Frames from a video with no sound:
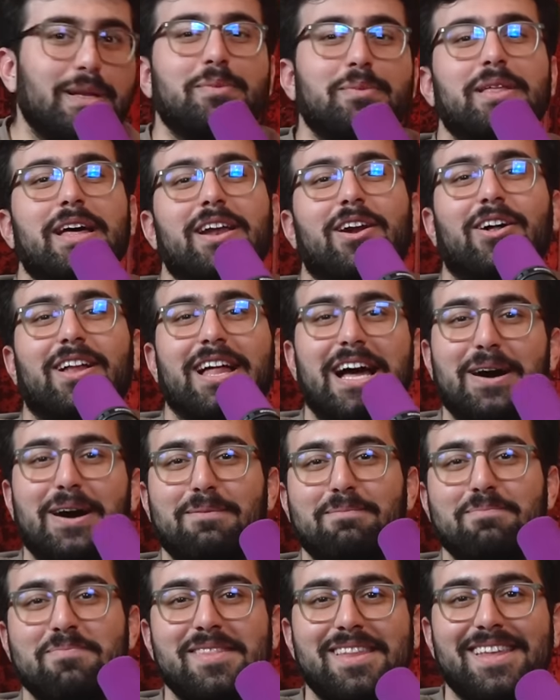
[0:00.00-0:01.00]
Bleep that all
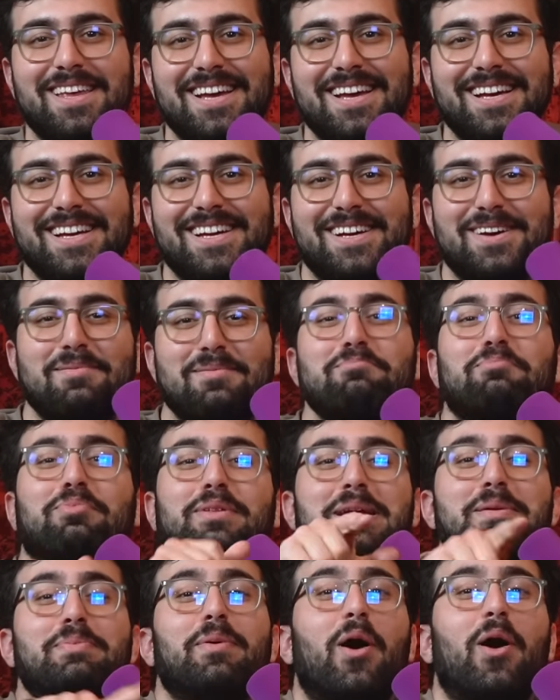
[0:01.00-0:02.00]
out.
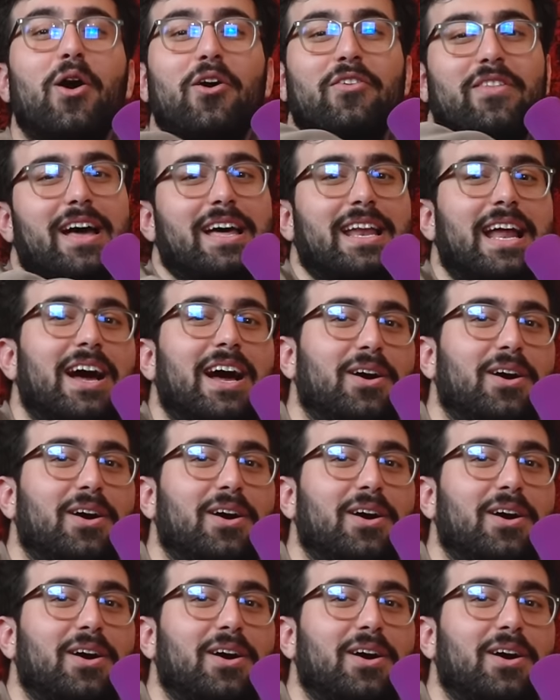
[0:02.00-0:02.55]
Bleep all that